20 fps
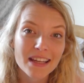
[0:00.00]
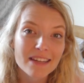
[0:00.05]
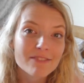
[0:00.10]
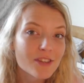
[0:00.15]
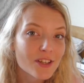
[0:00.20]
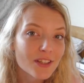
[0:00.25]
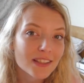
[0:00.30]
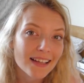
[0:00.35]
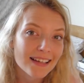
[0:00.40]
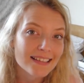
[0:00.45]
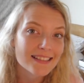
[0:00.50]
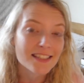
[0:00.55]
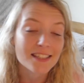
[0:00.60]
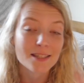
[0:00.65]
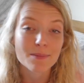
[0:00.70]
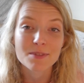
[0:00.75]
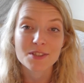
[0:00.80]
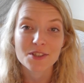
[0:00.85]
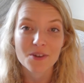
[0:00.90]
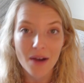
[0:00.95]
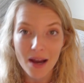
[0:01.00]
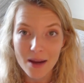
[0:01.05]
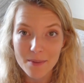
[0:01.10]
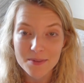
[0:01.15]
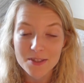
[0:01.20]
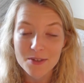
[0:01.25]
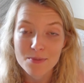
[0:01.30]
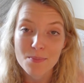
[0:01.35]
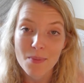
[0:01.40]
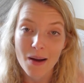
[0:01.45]
If you'd like to
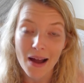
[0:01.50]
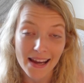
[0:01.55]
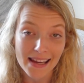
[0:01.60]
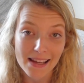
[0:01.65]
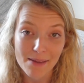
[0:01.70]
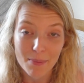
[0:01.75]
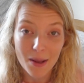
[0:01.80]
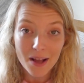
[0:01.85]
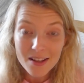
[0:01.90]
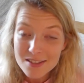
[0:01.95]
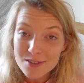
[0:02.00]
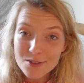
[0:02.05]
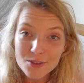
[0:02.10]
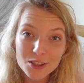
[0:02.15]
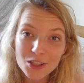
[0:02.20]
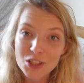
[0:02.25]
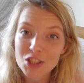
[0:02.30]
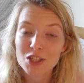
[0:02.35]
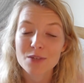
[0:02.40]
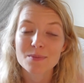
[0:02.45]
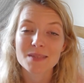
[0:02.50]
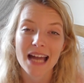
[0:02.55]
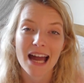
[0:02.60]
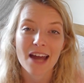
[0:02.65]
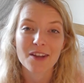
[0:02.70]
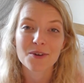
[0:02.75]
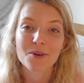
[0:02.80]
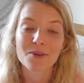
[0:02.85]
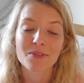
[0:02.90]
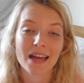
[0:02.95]
subscribe to my personal YouTube
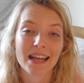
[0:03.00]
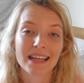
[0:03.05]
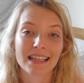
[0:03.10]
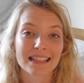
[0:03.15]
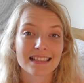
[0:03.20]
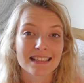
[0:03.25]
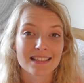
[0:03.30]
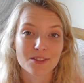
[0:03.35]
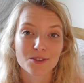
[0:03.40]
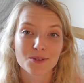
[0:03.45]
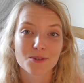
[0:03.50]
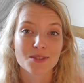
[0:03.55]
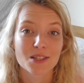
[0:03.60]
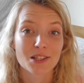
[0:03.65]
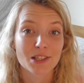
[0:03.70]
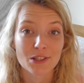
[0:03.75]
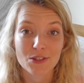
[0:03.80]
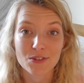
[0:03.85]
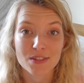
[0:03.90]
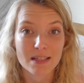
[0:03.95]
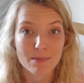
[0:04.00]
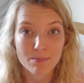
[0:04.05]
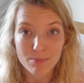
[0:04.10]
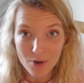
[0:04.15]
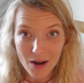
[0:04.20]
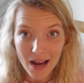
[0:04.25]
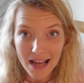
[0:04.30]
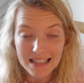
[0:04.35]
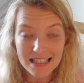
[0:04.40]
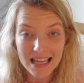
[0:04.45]
channel, then it's called Lucy
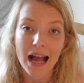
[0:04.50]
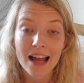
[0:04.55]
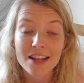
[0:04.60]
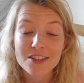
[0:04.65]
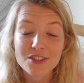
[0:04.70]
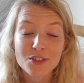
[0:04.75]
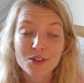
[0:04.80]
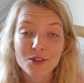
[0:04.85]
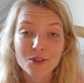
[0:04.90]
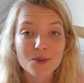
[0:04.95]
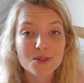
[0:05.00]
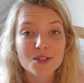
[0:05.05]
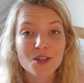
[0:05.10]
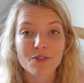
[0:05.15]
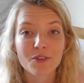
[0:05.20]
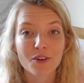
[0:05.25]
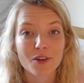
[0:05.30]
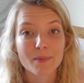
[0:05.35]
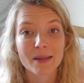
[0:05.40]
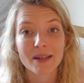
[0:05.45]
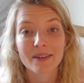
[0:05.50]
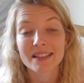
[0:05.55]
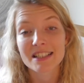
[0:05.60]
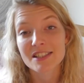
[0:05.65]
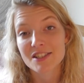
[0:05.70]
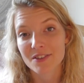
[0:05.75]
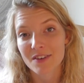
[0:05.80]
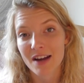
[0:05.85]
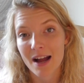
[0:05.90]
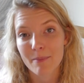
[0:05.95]
Brett, and you can also follow me on
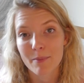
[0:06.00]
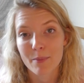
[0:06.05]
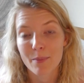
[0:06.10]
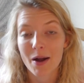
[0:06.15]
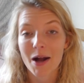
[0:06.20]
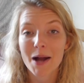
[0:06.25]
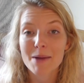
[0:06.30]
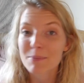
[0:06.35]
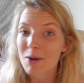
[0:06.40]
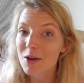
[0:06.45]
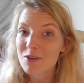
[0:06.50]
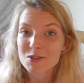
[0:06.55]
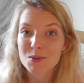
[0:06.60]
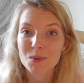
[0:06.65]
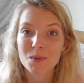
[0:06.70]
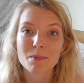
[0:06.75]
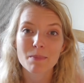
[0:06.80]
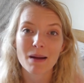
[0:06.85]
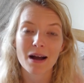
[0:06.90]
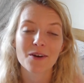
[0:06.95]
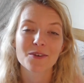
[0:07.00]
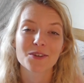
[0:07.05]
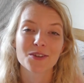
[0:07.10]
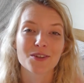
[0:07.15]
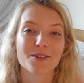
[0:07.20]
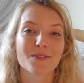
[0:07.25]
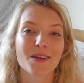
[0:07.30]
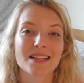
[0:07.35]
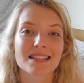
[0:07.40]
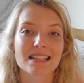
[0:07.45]
Instagram where I post all about
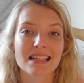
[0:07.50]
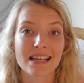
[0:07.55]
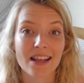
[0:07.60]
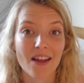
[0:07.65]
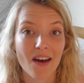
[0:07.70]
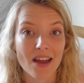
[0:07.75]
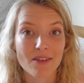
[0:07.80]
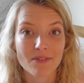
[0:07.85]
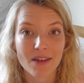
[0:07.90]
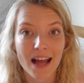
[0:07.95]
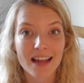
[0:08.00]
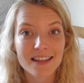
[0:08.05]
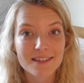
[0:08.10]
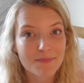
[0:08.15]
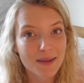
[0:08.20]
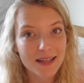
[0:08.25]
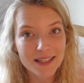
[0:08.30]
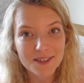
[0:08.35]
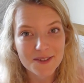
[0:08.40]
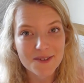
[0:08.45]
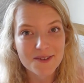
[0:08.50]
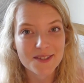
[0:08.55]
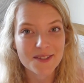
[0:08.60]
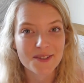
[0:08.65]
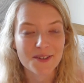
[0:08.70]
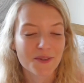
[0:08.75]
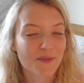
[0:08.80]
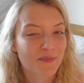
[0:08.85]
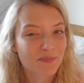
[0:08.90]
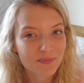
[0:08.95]
university life and medical
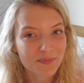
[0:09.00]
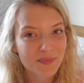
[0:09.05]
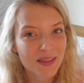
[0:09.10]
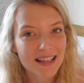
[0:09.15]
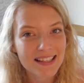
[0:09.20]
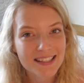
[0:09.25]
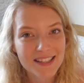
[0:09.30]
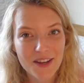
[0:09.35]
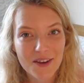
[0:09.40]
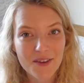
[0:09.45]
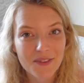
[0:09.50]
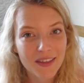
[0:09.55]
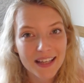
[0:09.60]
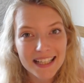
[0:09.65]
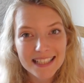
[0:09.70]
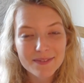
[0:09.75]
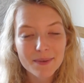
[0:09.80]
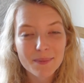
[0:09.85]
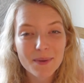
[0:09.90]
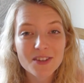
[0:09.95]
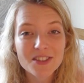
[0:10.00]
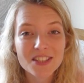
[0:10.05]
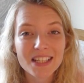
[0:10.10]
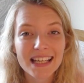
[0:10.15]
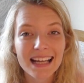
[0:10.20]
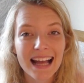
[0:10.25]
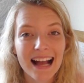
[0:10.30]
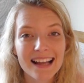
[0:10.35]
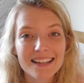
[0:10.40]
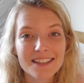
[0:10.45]
school. So thanks for
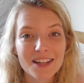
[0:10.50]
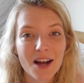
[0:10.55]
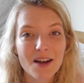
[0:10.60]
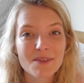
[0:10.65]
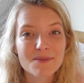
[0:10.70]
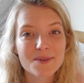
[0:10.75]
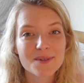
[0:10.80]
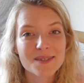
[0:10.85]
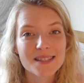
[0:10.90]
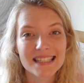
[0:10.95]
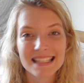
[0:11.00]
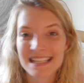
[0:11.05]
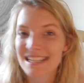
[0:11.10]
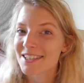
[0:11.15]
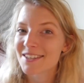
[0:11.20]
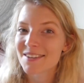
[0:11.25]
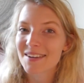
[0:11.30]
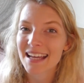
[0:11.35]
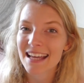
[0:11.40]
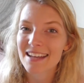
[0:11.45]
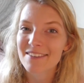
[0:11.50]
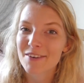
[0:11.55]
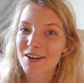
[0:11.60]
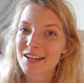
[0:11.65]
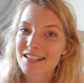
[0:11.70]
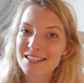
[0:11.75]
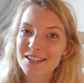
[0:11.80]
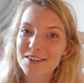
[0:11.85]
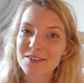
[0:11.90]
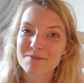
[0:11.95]
watching, and I will see you again
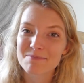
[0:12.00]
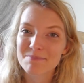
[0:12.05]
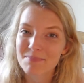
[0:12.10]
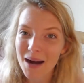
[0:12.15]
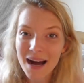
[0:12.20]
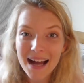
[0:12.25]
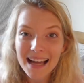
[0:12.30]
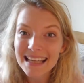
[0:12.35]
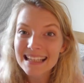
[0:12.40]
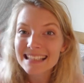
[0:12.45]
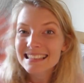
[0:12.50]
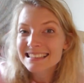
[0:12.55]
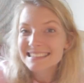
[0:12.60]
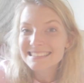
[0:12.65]
very soon. Bye!